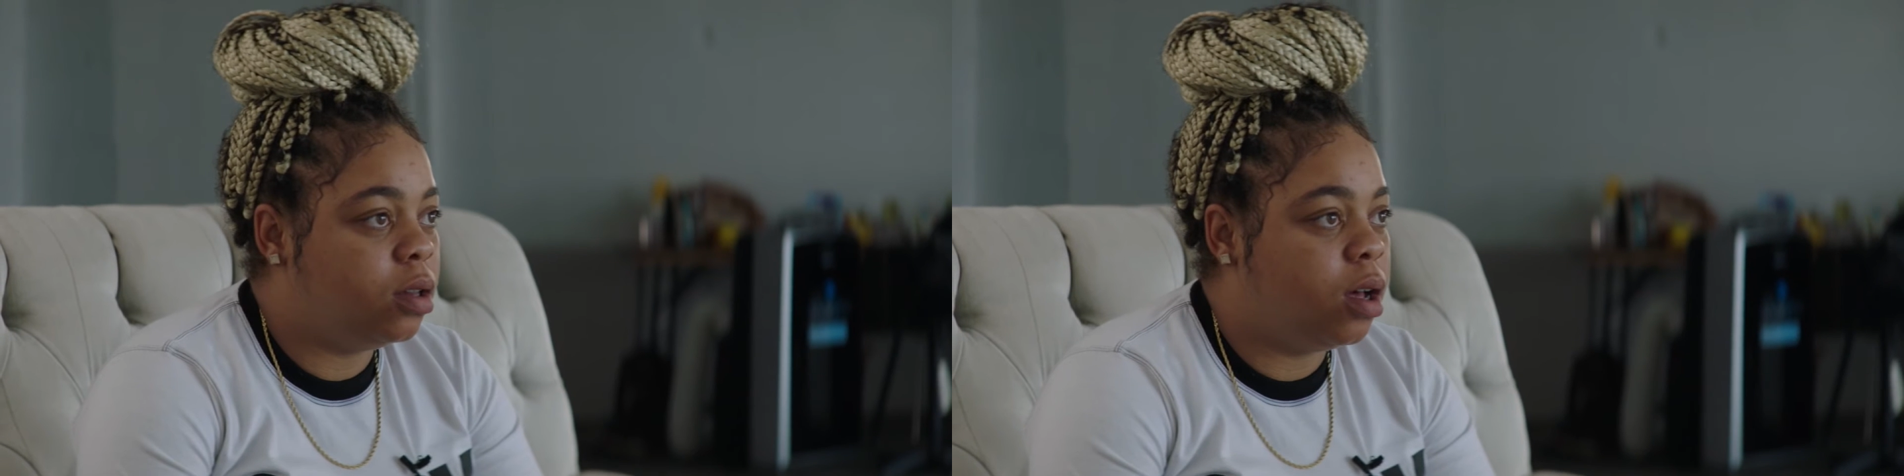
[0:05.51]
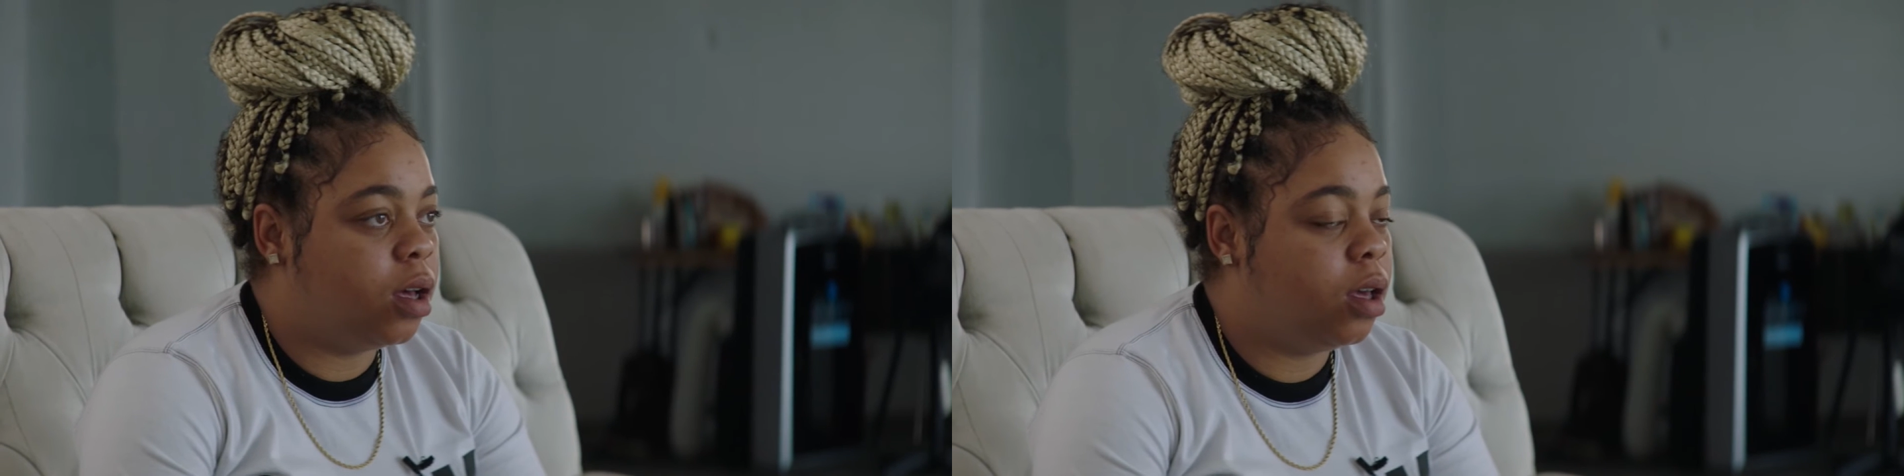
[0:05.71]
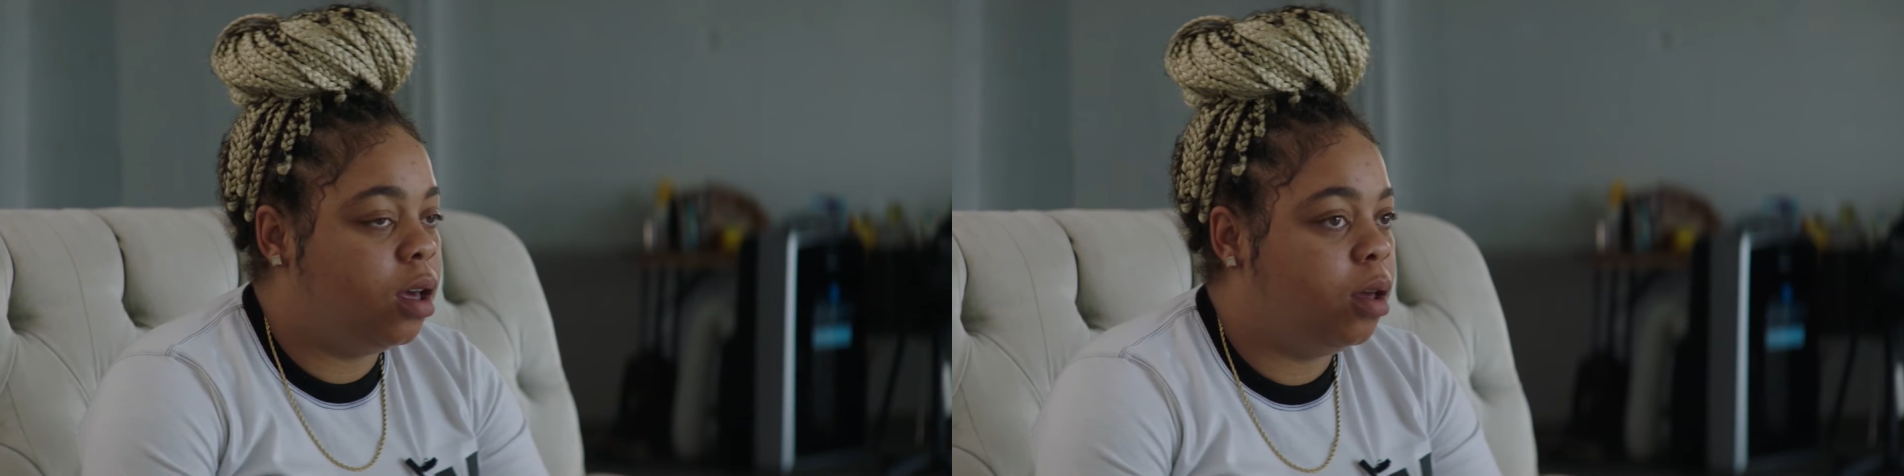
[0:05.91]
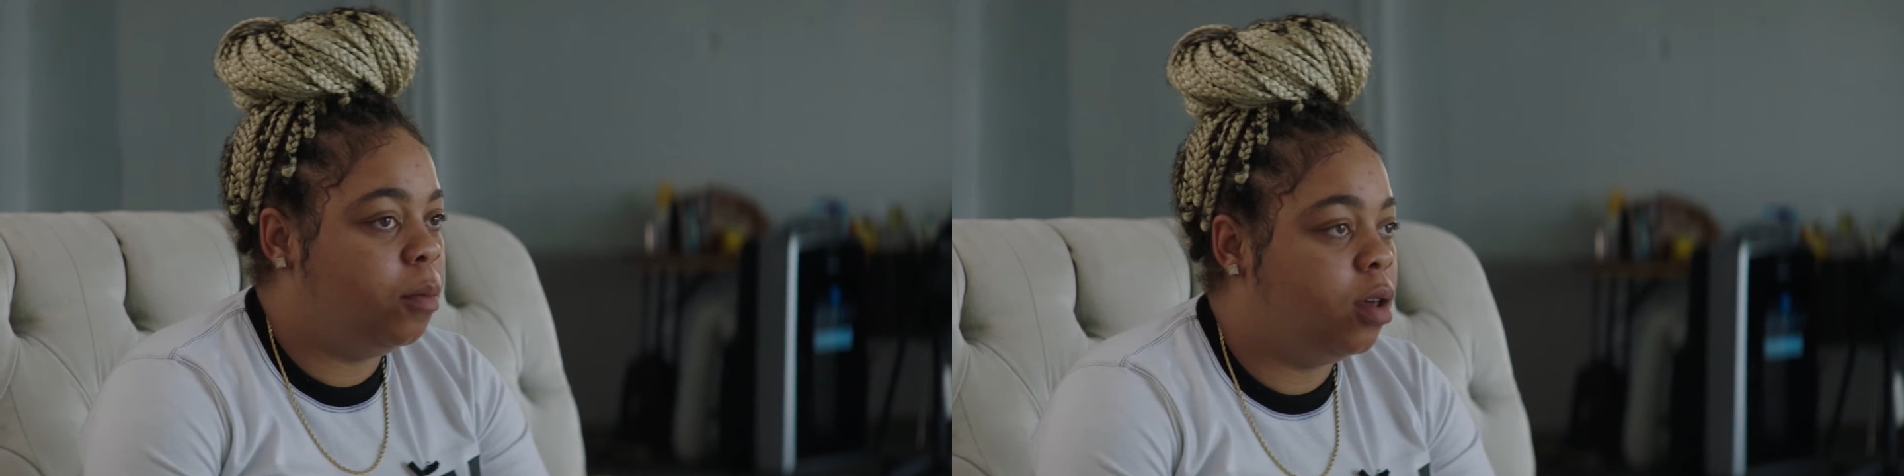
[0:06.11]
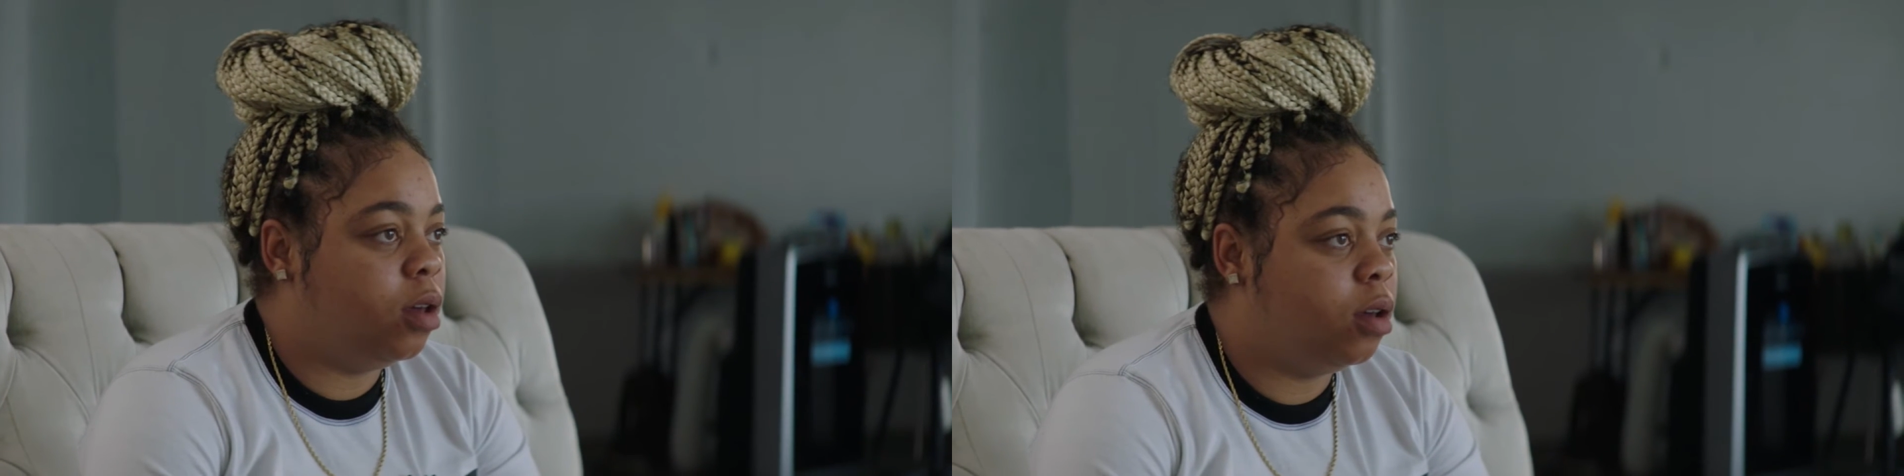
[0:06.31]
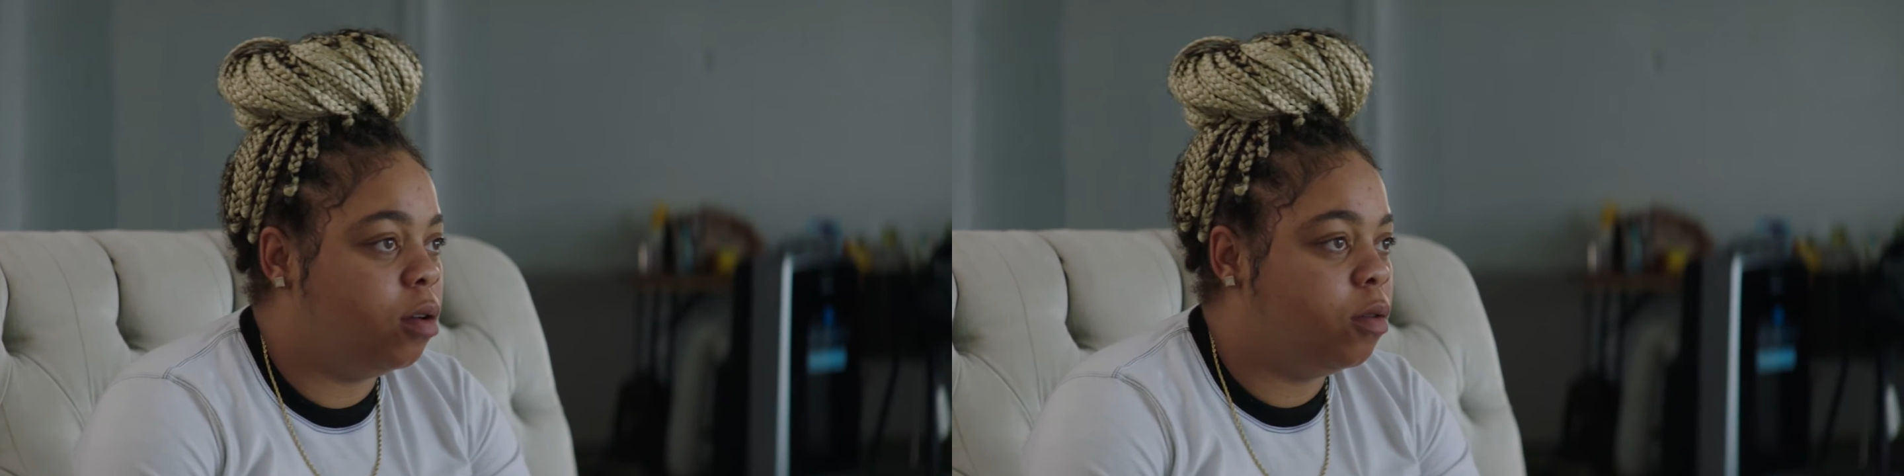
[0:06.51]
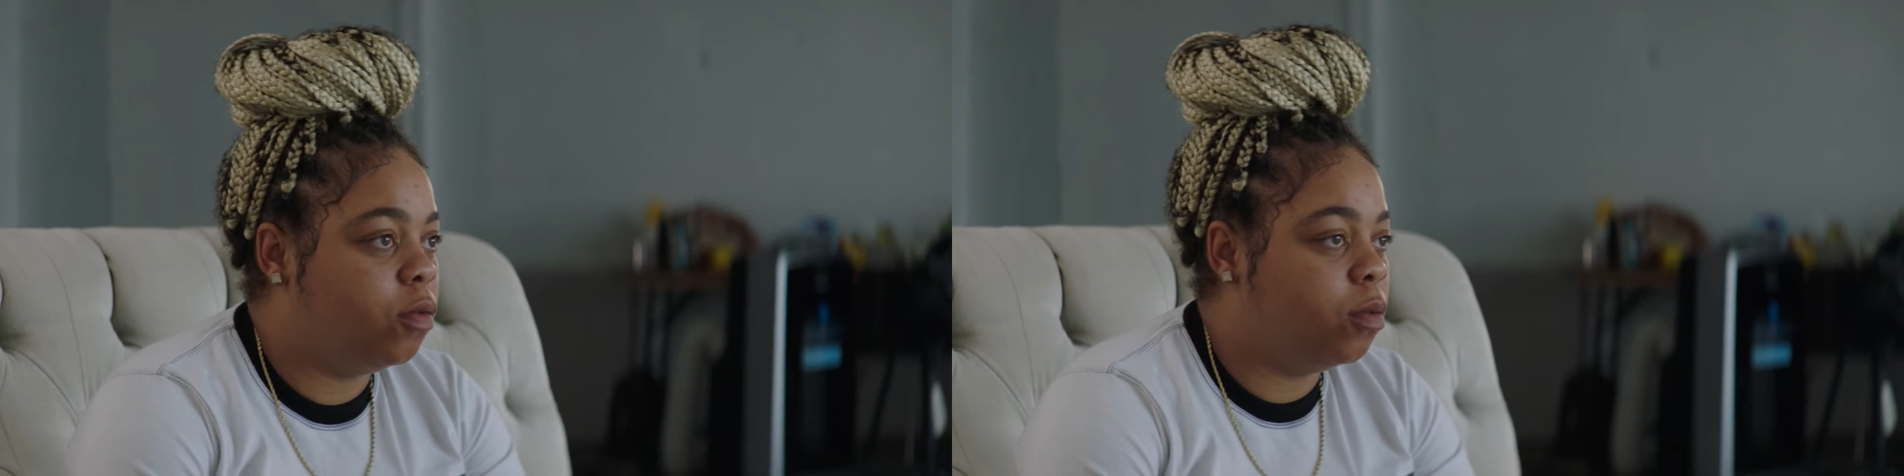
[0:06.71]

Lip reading: I came here